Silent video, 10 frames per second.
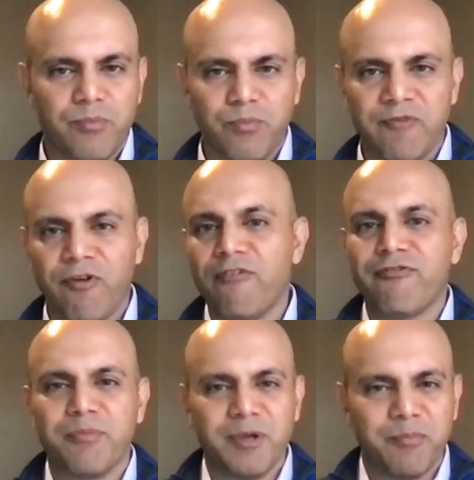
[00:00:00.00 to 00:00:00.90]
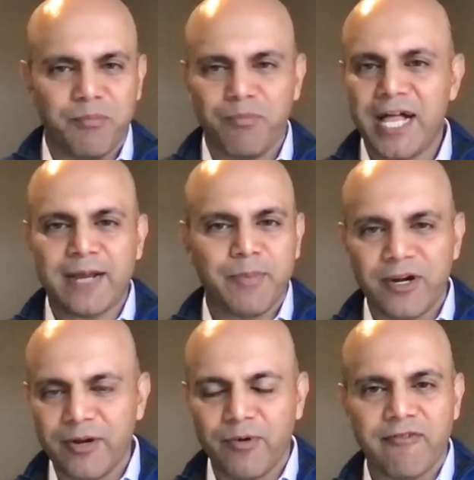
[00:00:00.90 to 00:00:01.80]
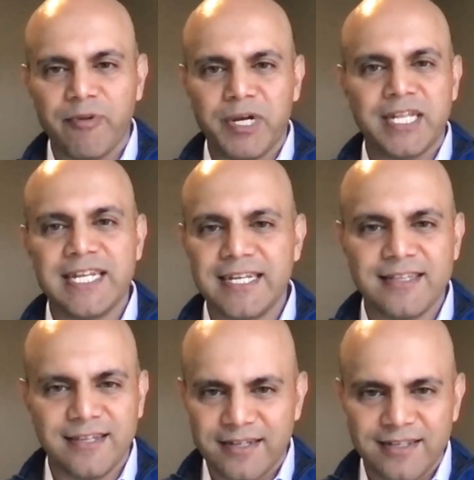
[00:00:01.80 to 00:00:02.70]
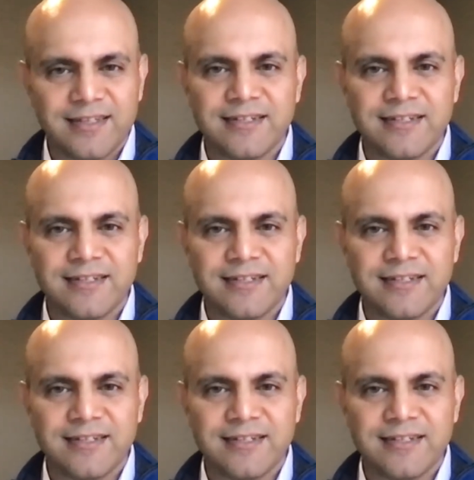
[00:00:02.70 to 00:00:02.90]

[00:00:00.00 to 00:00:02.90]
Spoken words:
evolved from the BlackBerry where everybody needed the